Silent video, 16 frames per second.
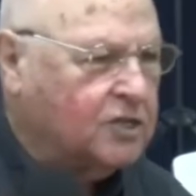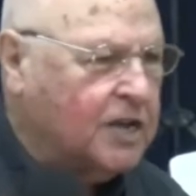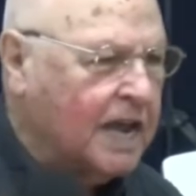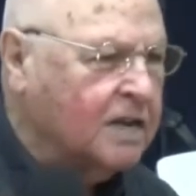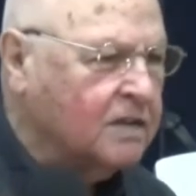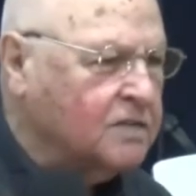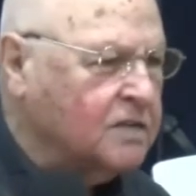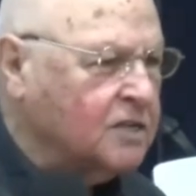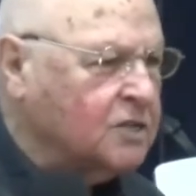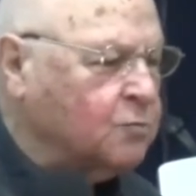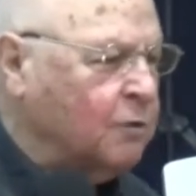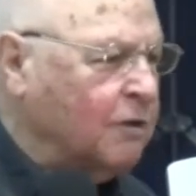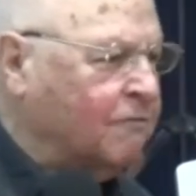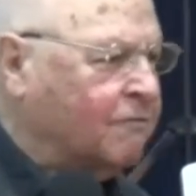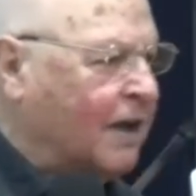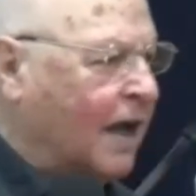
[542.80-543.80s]
Genesis,
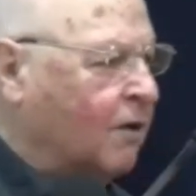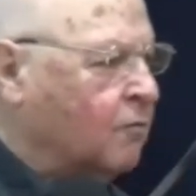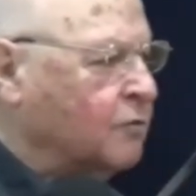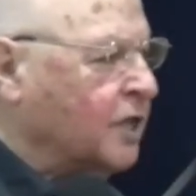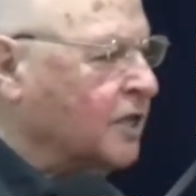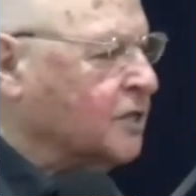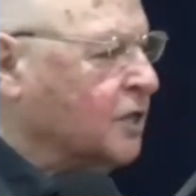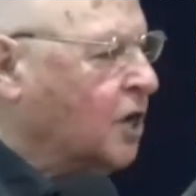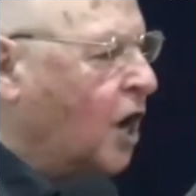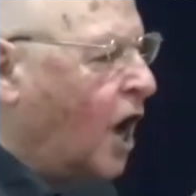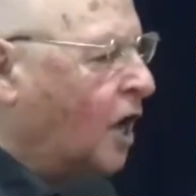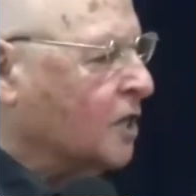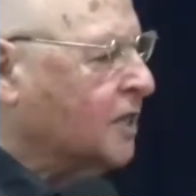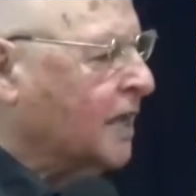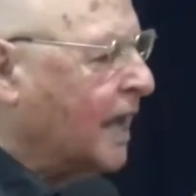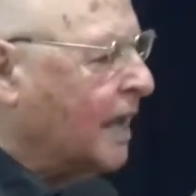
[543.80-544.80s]
we found that
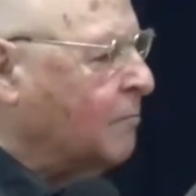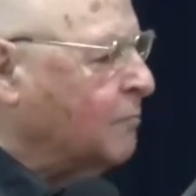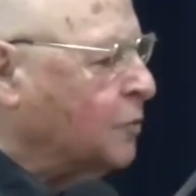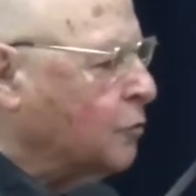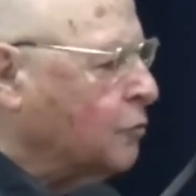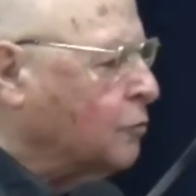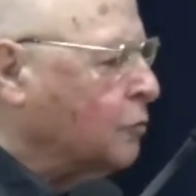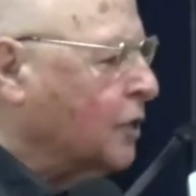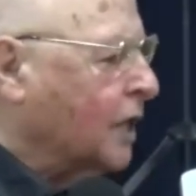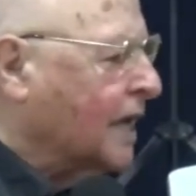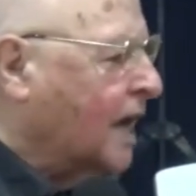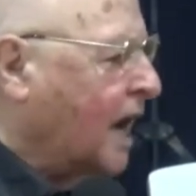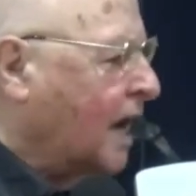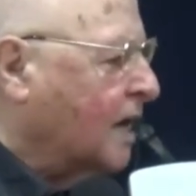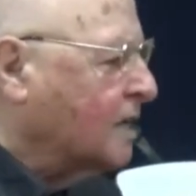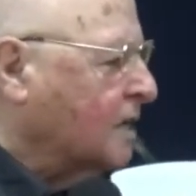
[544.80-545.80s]
God came into the
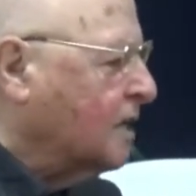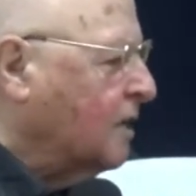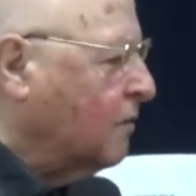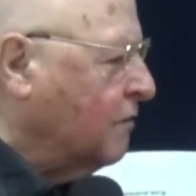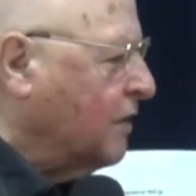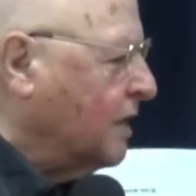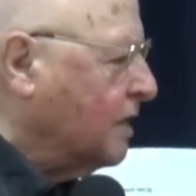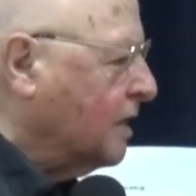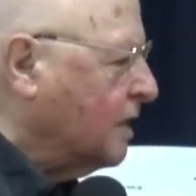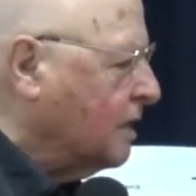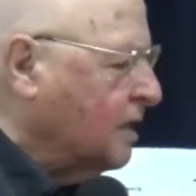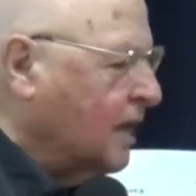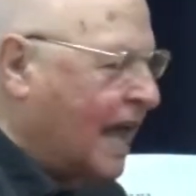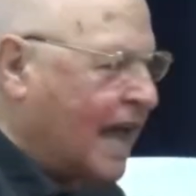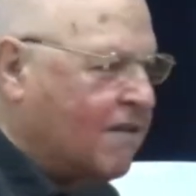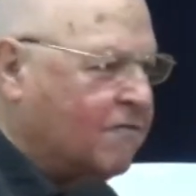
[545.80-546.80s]
Garden of
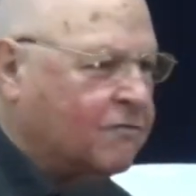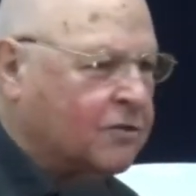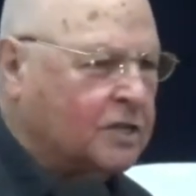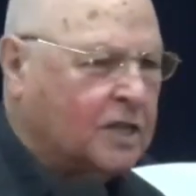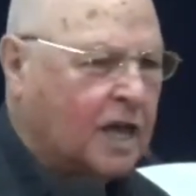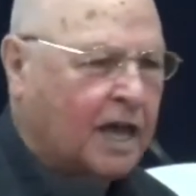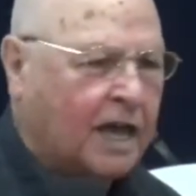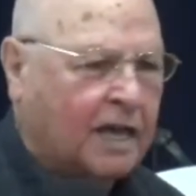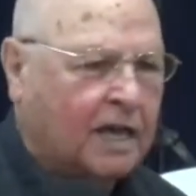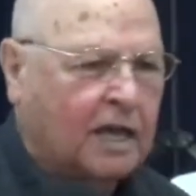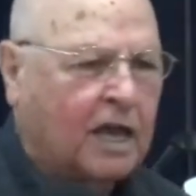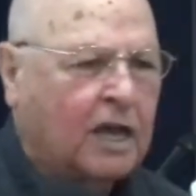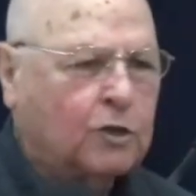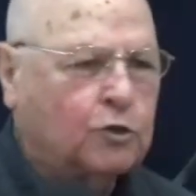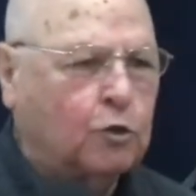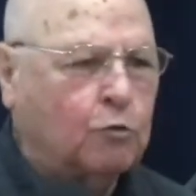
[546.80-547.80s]
Eden every day
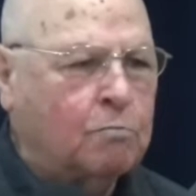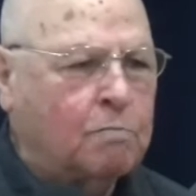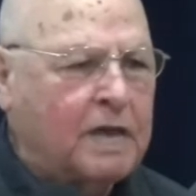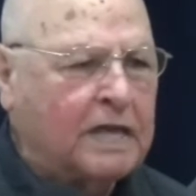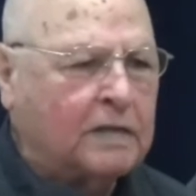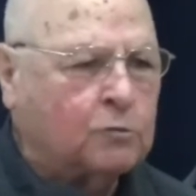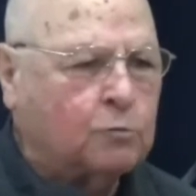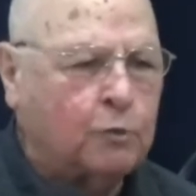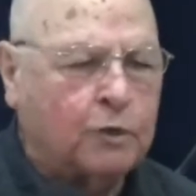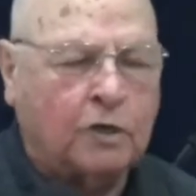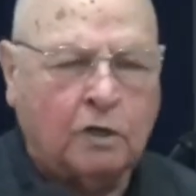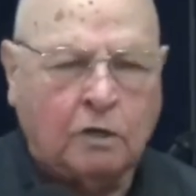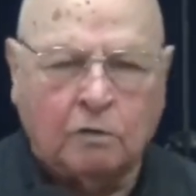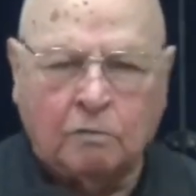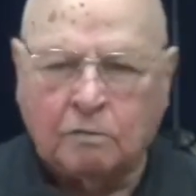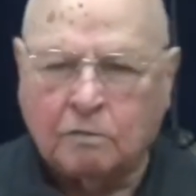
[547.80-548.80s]
to meet with
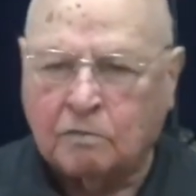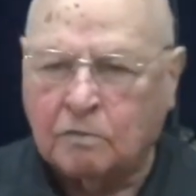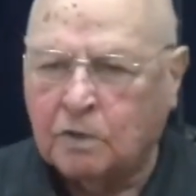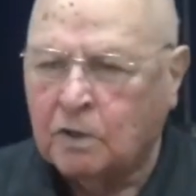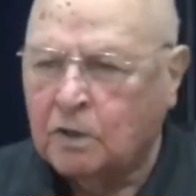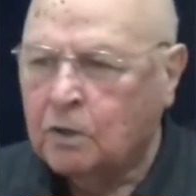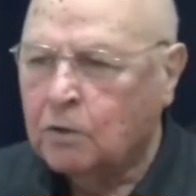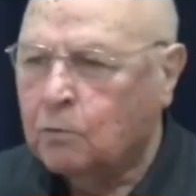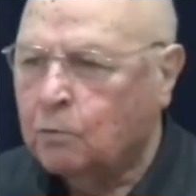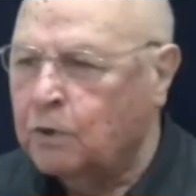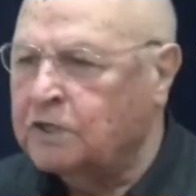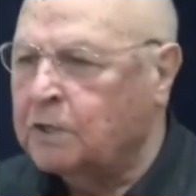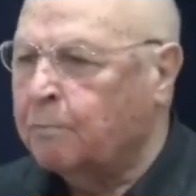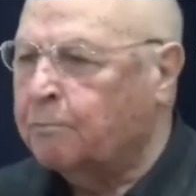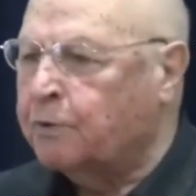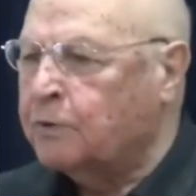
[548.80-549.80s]
whom? With
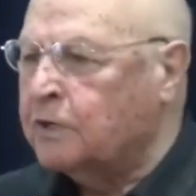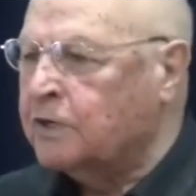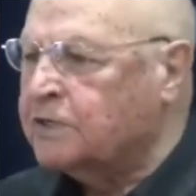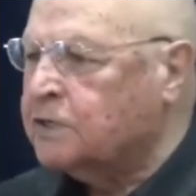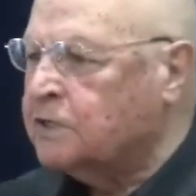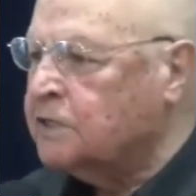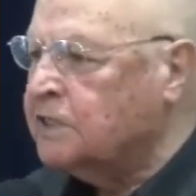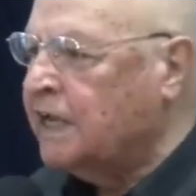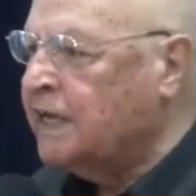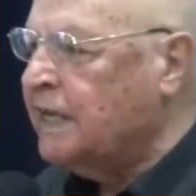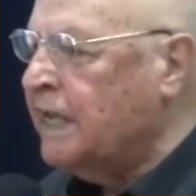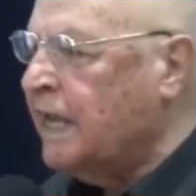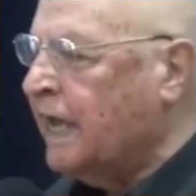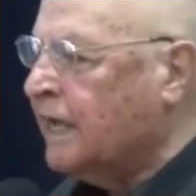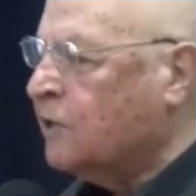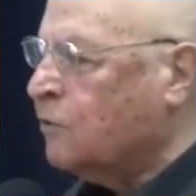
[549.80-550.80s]
the person that He
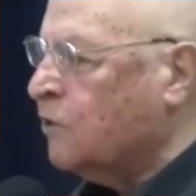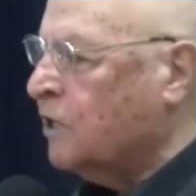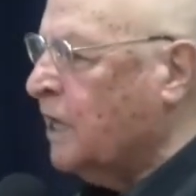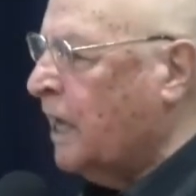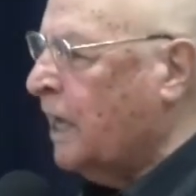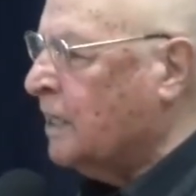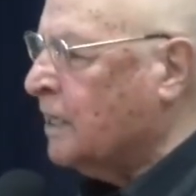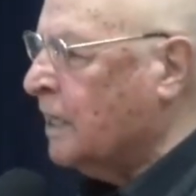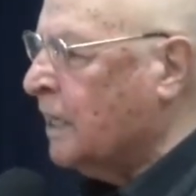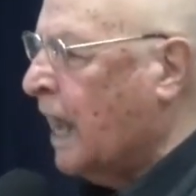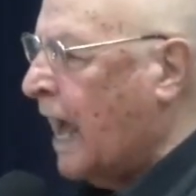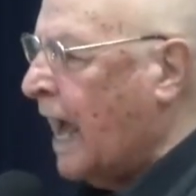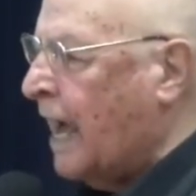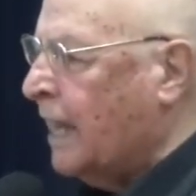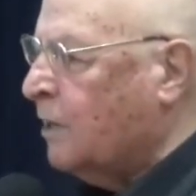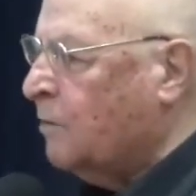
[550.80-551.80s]
had created,
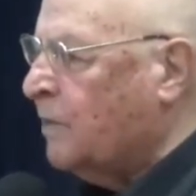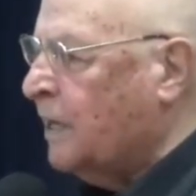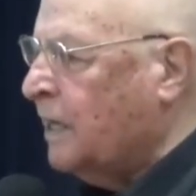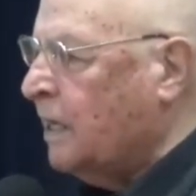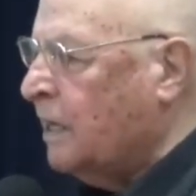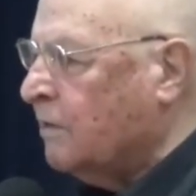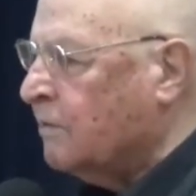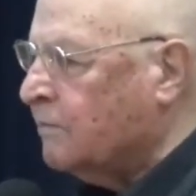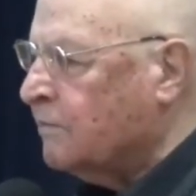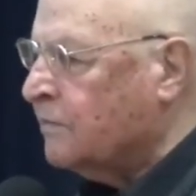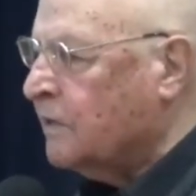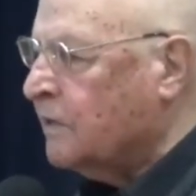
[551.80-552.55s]
Adam and Eve.